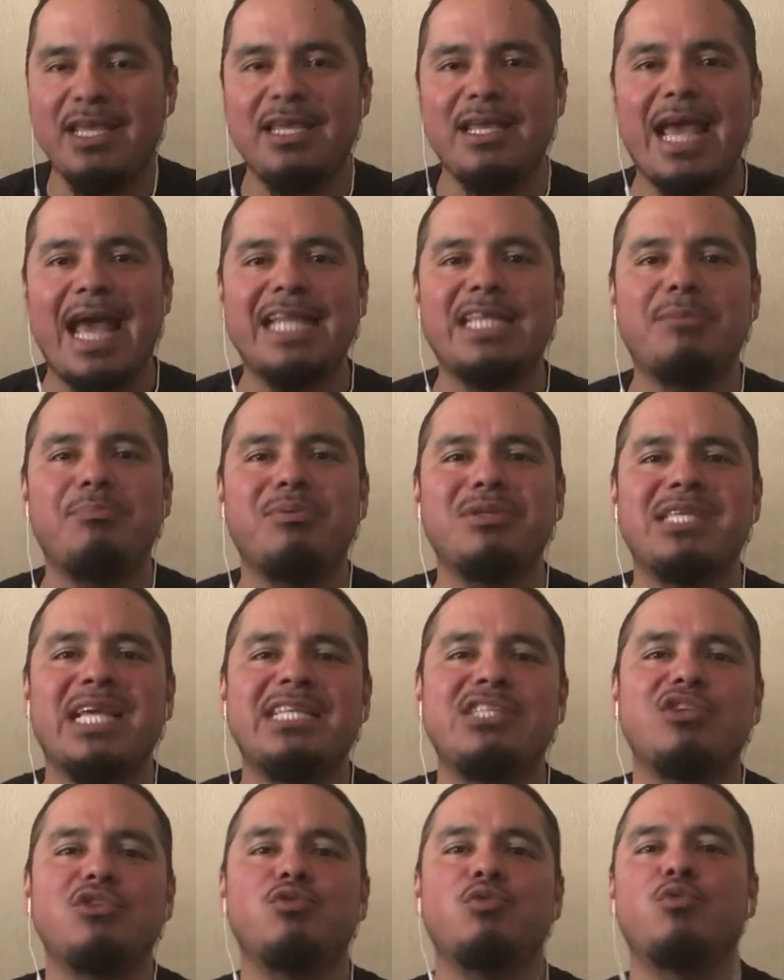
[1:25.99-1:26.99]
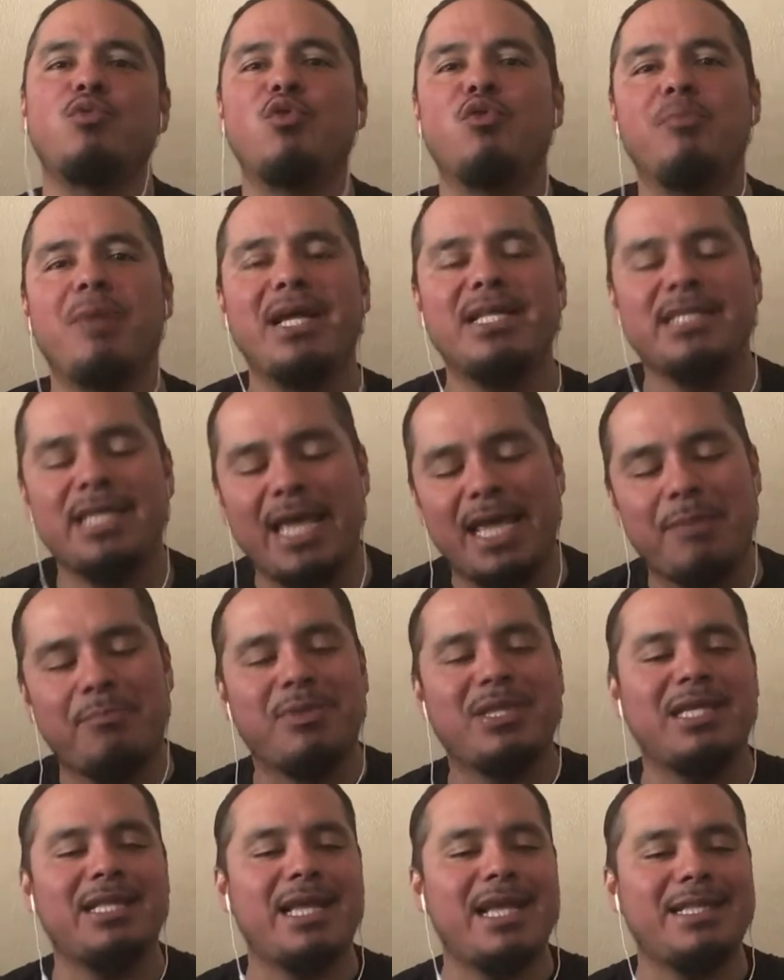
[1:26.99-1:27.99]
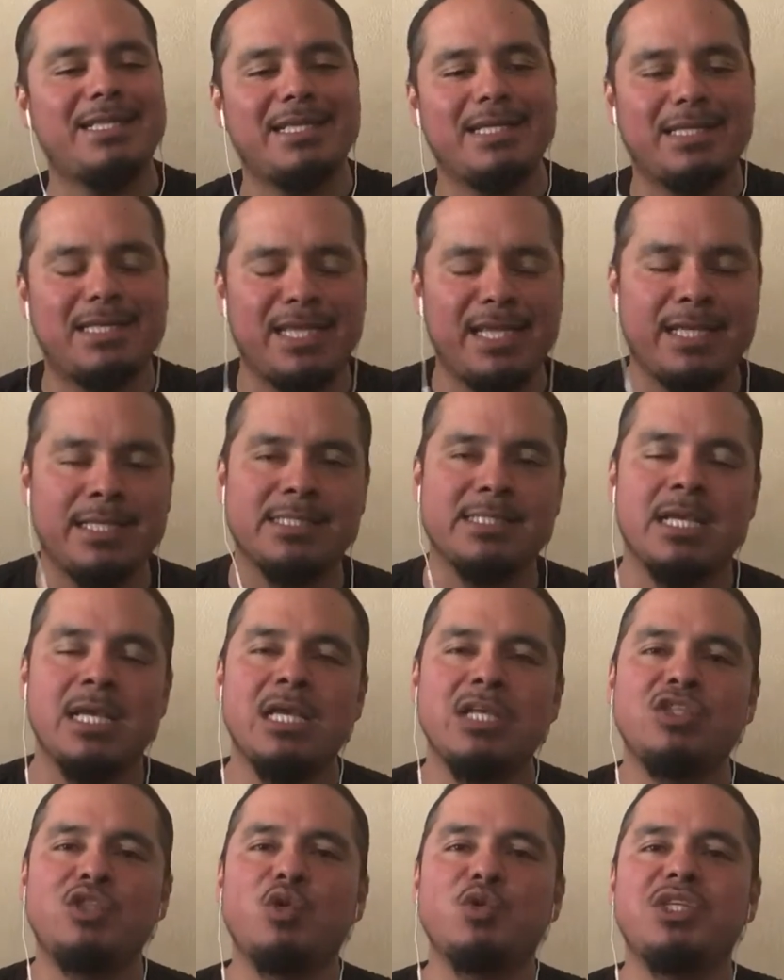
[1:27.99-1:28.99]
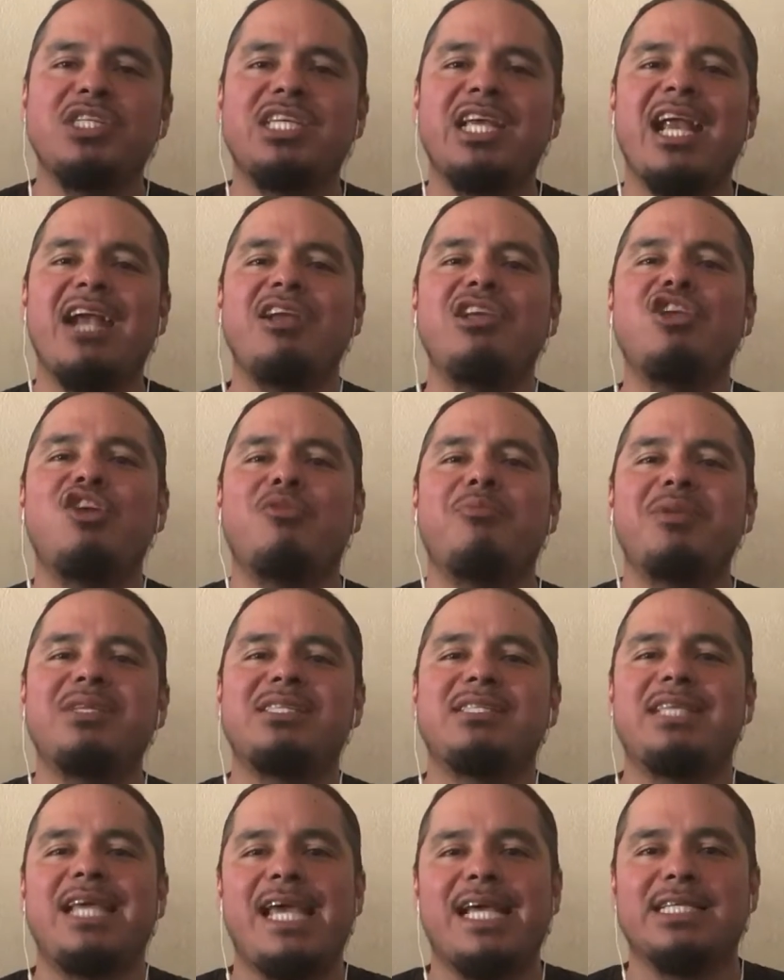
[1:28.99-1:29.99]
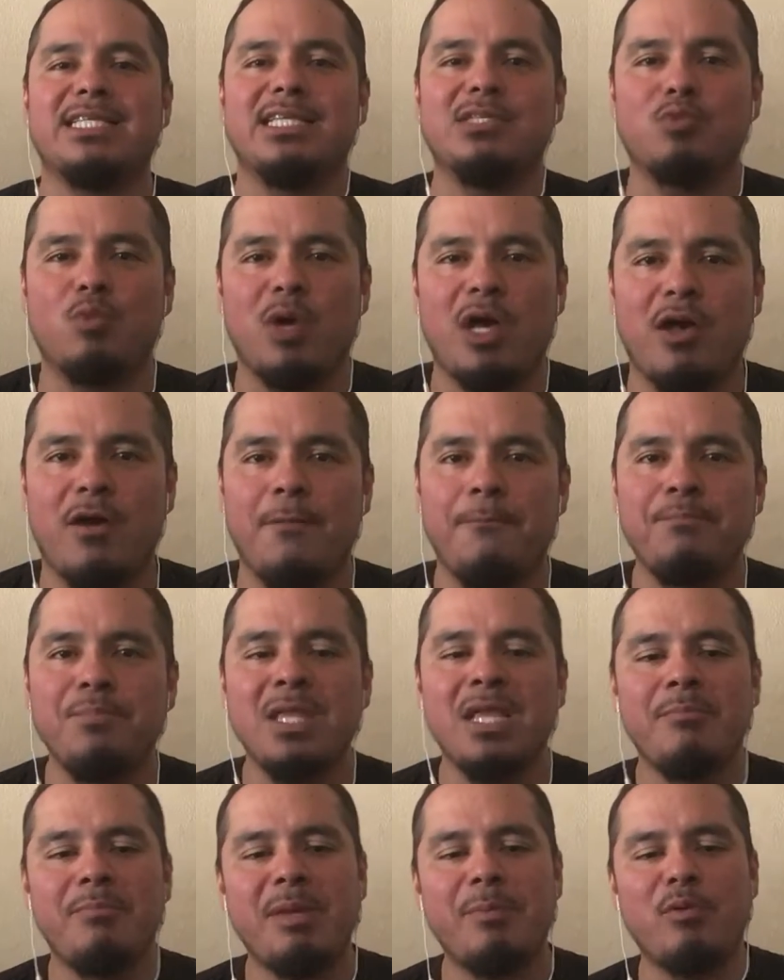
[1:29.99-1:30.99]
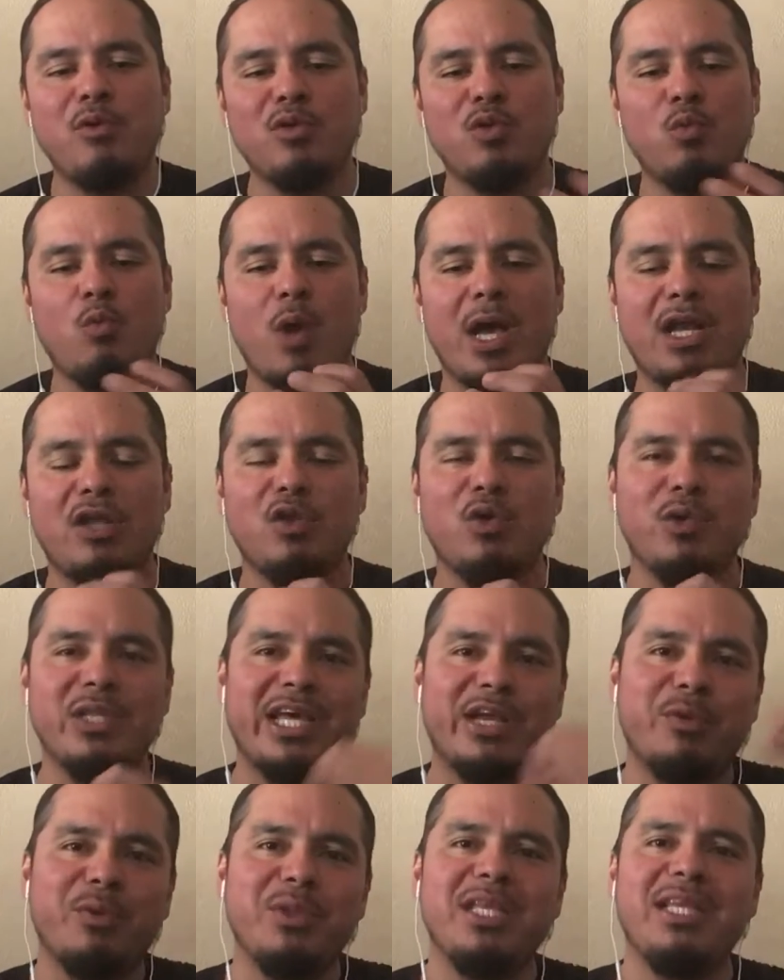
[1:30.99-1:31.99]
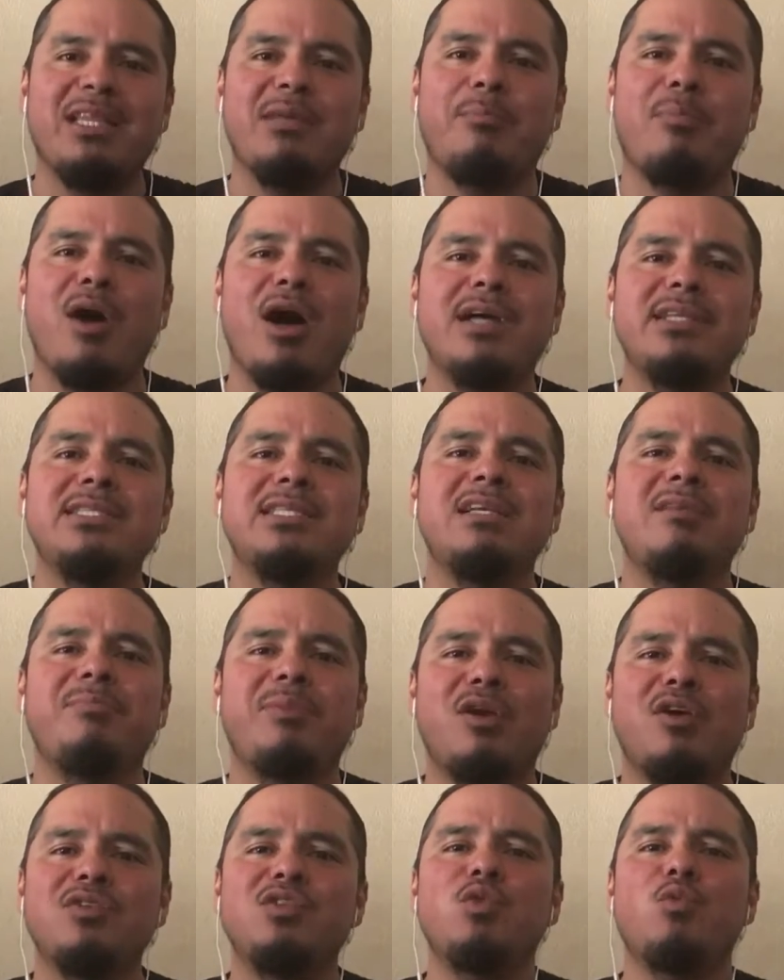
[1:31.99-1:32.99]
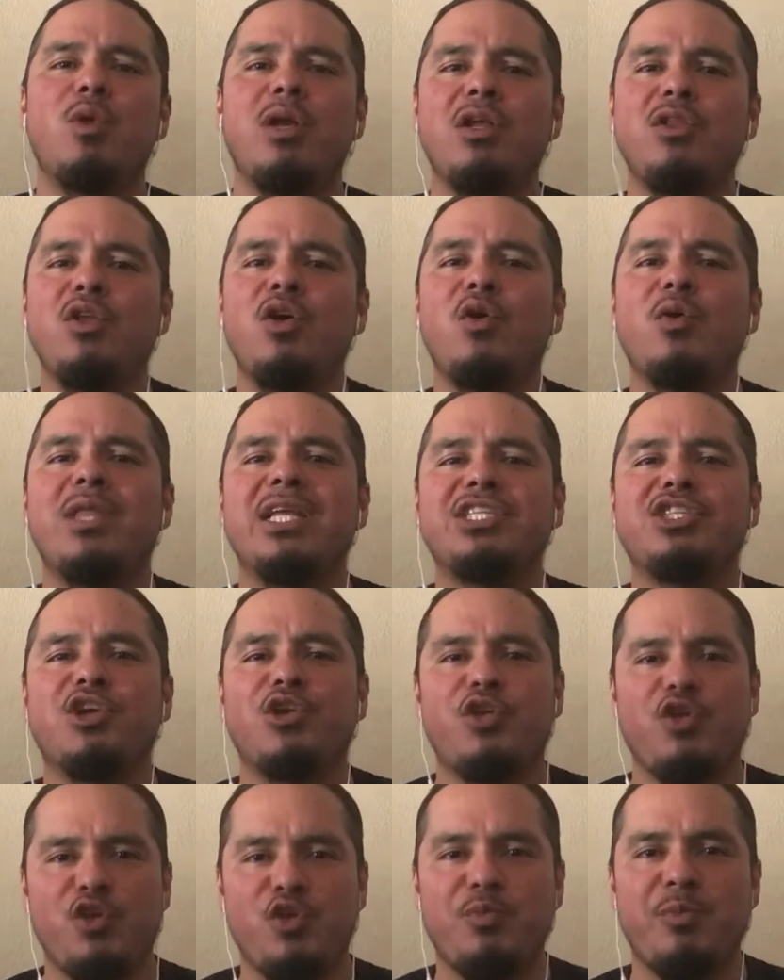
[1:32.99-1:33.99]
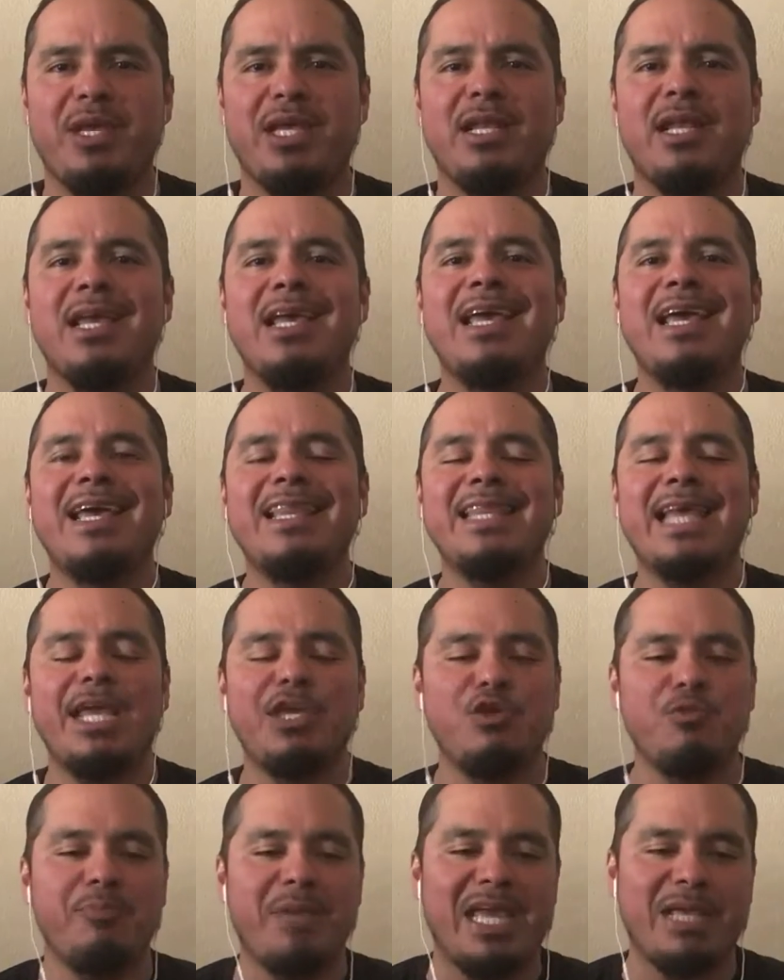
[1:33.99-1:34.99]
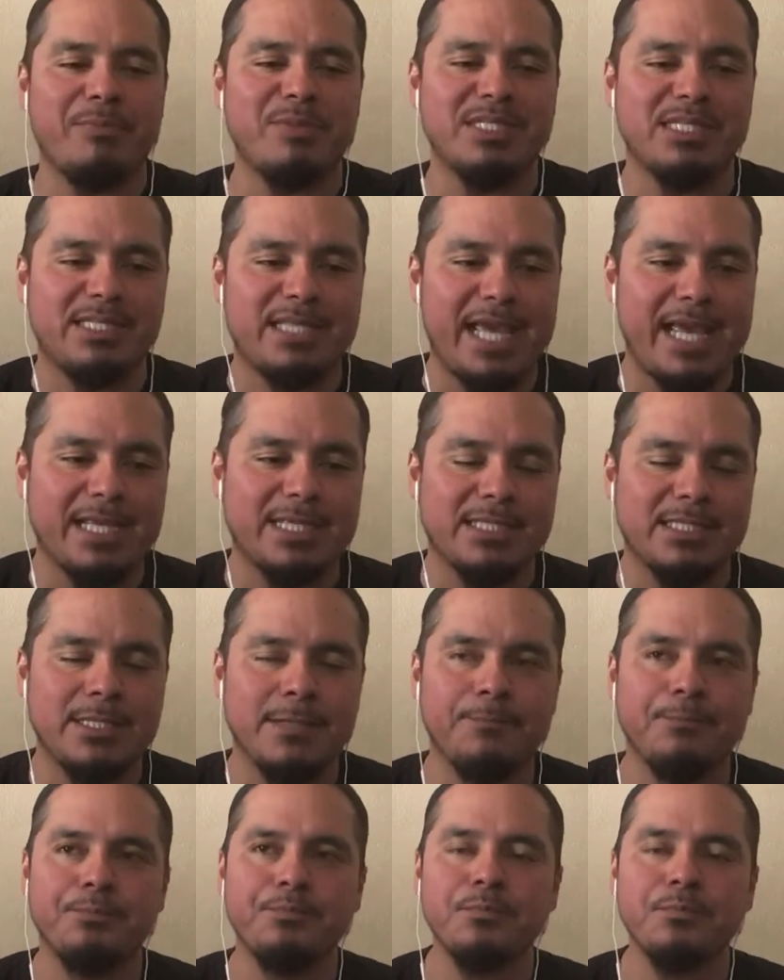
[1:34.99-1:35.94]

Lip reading: had the potential to ruin my day, but then I did this. So share your mistakes as well. People want to know not only the positive, but also want to know that you're human and that you make mistakes.